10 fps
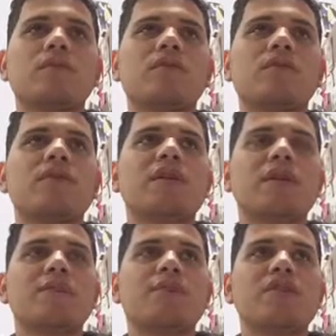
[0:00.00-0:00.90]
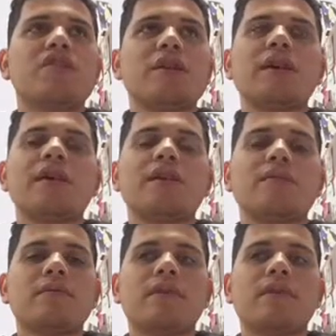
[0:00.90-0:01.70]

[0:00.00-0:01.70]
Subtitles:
so you can appreciate it